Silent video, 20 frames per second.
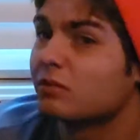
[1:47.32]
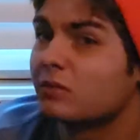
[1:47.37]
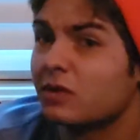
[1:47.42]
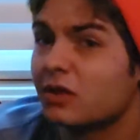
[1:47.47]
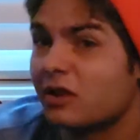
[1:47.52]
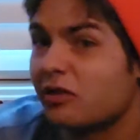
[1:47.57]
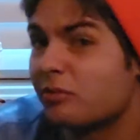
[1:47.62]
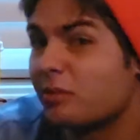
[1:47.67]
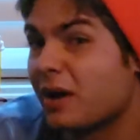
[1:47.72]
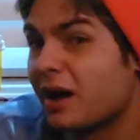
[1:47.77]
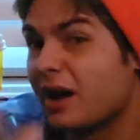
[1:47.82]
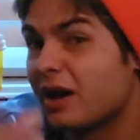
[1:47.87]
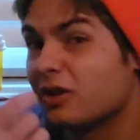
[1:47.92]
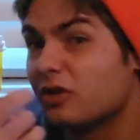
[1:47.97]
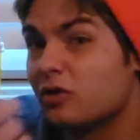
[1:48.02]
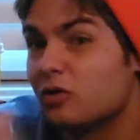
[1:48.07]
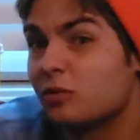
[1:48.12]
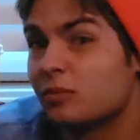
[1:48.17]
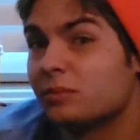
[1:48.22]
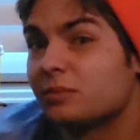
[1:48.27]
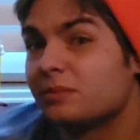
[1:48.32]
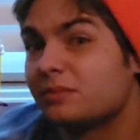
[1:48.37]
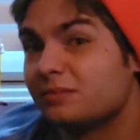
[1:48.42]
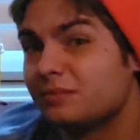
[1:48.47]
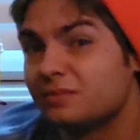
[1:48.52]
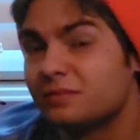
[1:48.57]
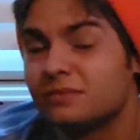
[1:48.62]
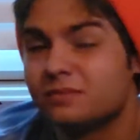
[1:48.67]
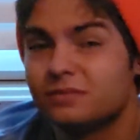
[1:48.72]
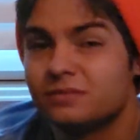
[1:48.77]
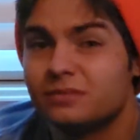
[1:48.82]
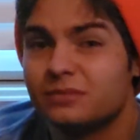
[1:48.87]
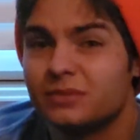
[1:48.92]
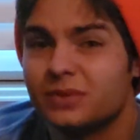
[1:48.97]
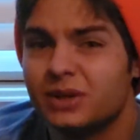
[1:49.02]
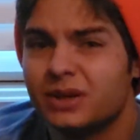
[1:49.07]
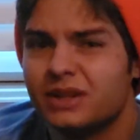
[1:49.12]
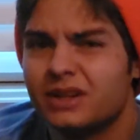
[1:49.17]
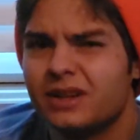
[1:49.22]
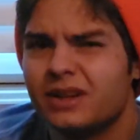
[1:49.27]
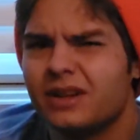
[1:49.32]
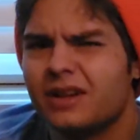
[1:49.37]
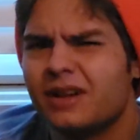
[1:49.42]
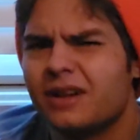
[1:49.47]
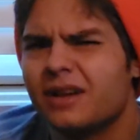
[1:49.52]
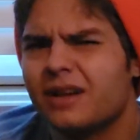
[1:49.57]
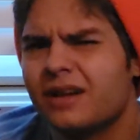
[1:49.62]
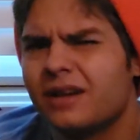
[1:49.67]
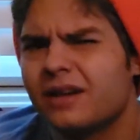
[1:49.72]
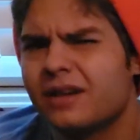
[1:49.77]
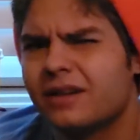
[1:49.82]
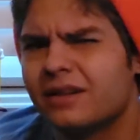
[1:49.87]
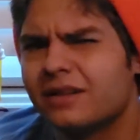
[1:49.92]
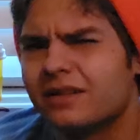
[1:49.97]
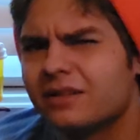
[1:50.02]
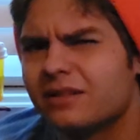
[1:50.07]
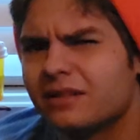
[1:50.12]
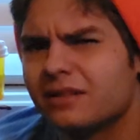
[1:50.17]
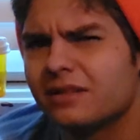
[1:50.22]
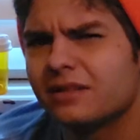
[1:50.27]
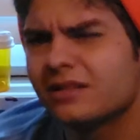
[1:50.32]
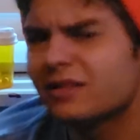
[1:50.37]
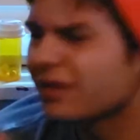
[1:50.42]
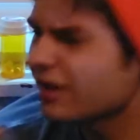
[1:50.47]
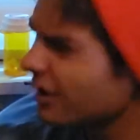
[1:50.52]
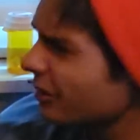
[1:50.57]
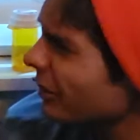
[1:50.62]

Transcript: stuff behind you. But think